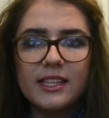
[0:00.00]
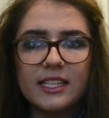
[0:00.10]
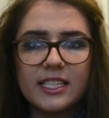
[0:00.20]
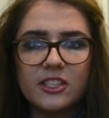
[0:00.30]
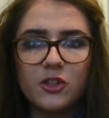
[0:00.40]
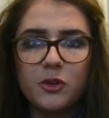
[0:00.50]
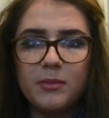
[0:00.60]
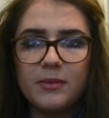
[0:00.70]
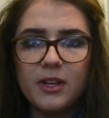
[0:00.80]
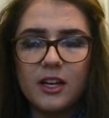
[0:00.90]
that shall
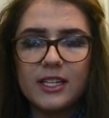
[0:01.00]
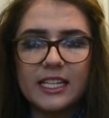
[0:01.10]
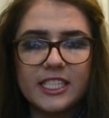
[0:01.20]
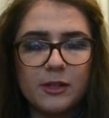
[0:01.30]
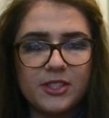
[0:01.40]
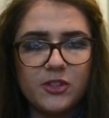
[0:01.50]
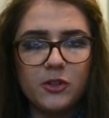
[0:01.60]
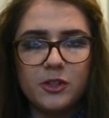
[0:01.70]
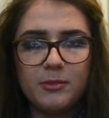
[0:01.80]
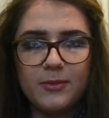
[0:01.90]
be
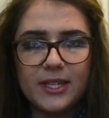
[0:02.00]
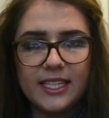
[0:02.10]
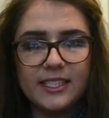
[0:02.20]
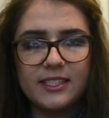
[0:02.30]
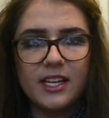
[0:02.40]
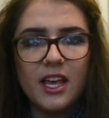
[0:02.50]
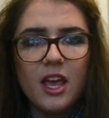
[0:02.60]
soon to be released.